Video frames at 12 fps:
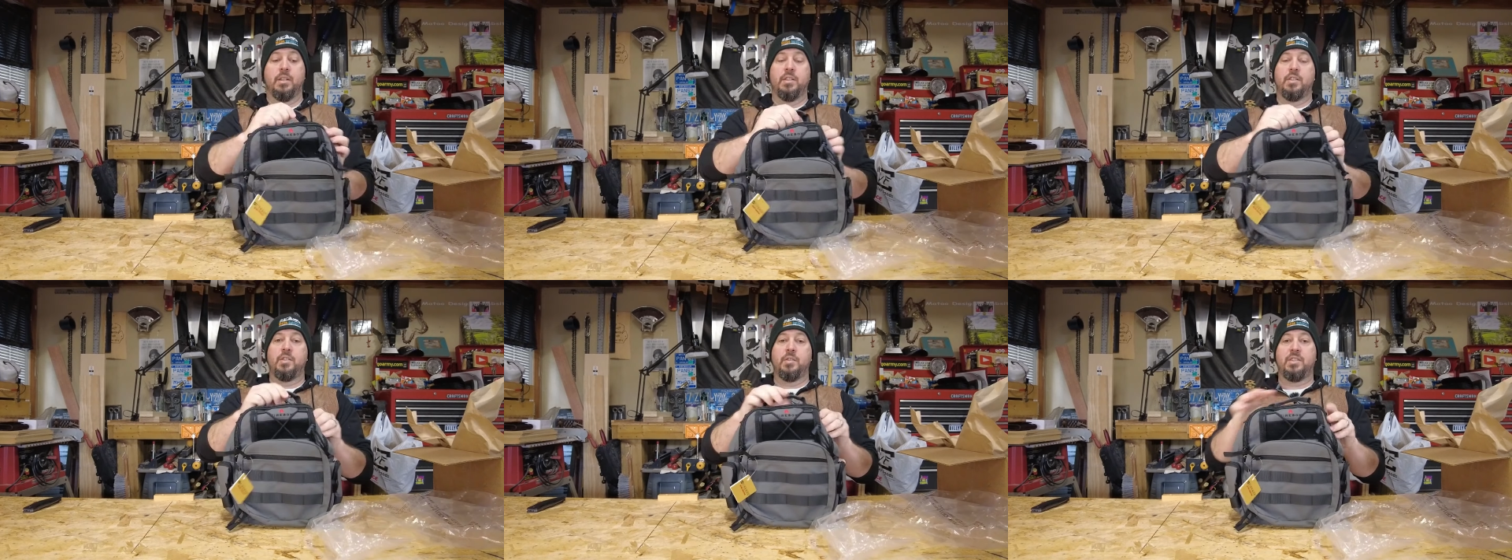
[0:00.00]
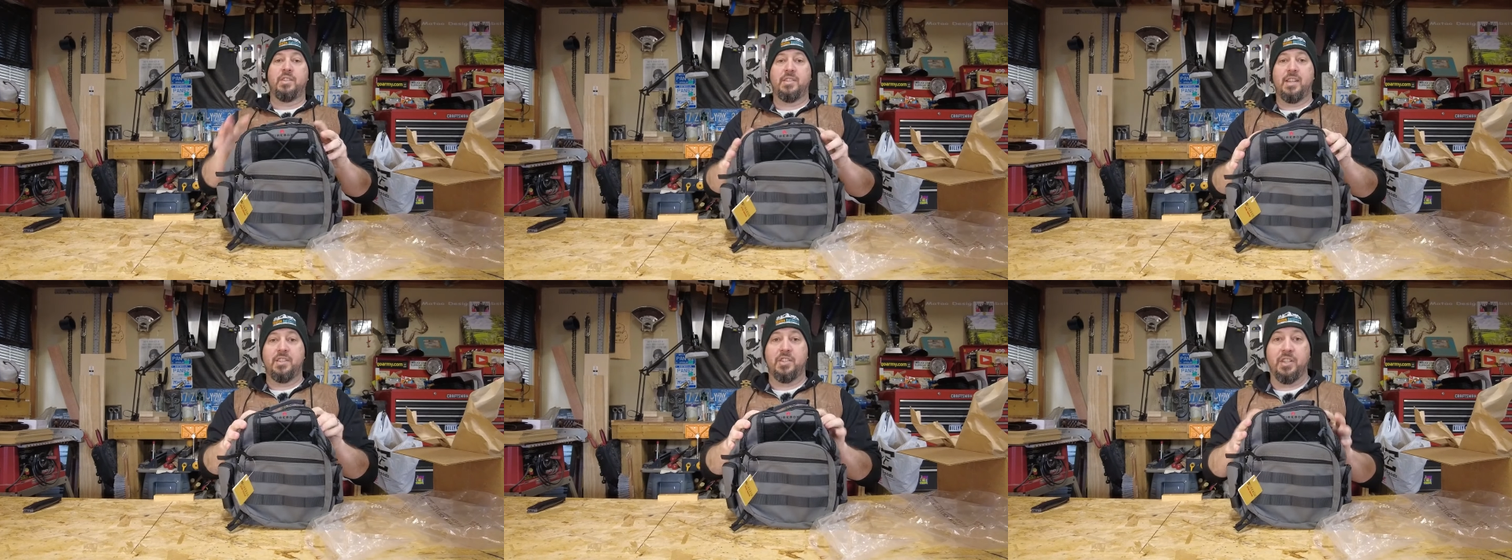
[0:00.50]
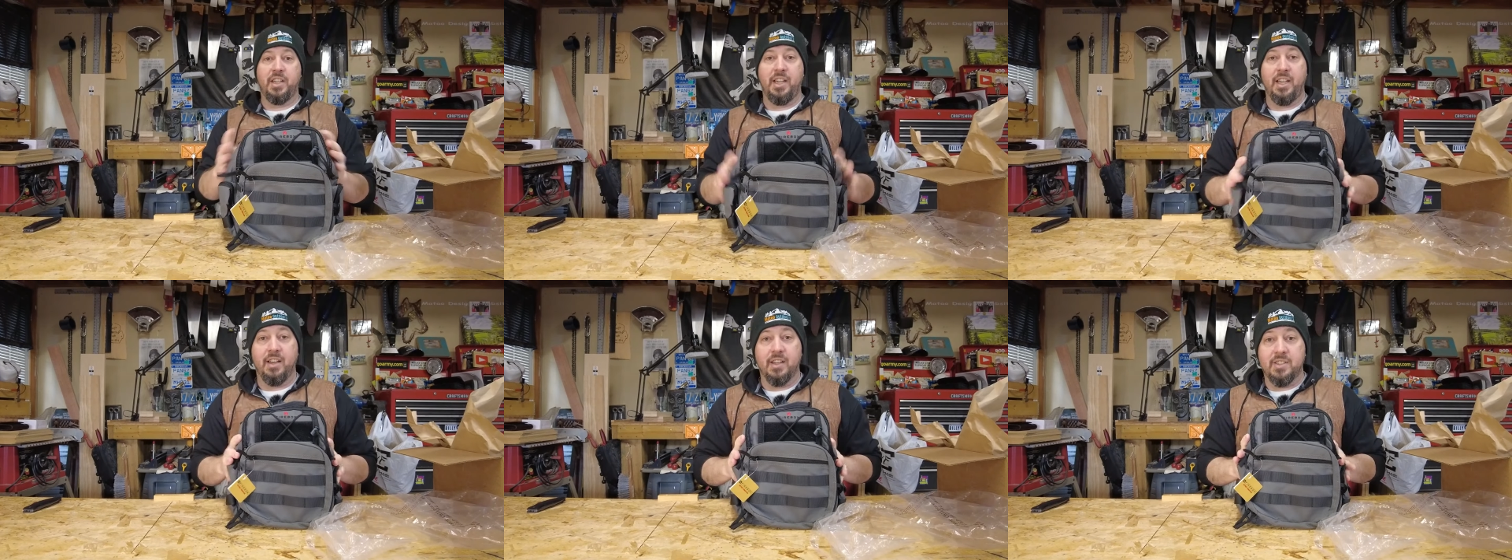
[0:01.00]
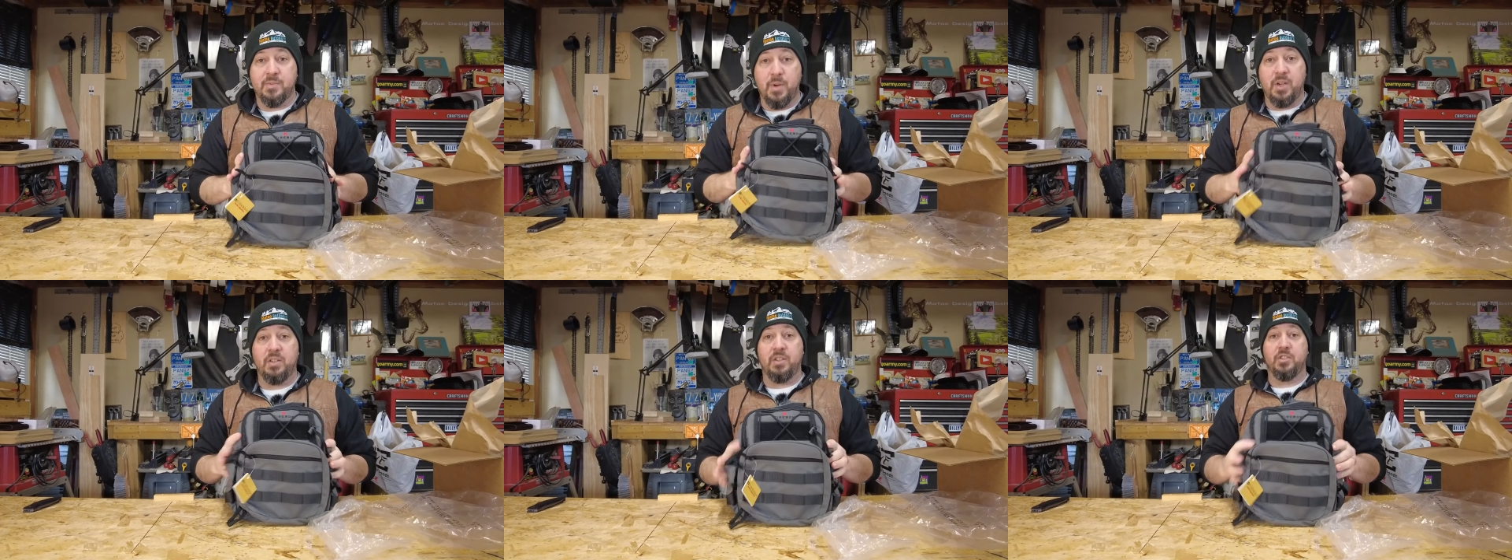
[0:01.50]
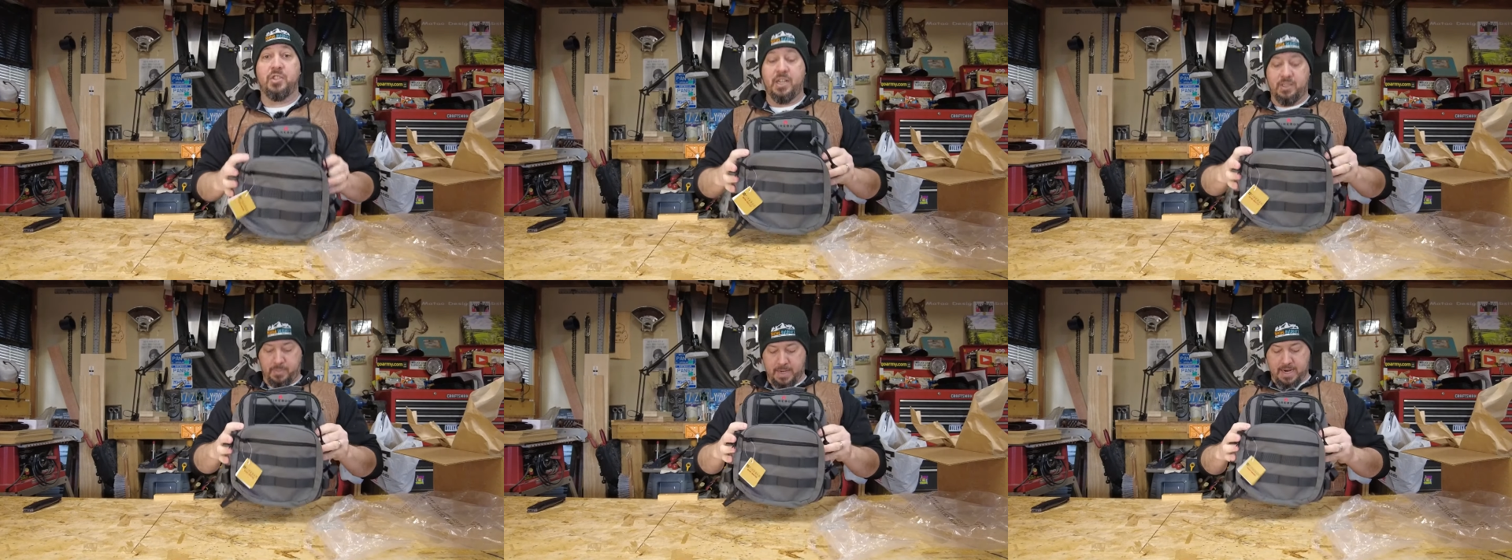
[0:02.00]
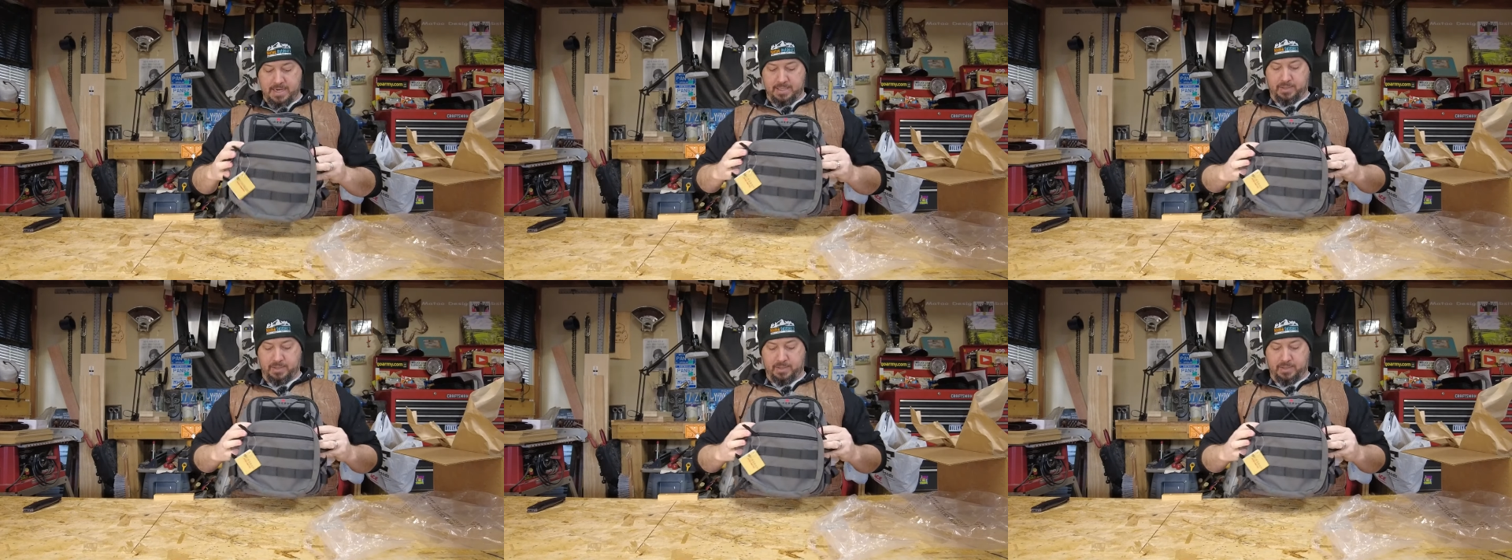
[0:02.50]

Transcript: So it's essentially a small little chest pack.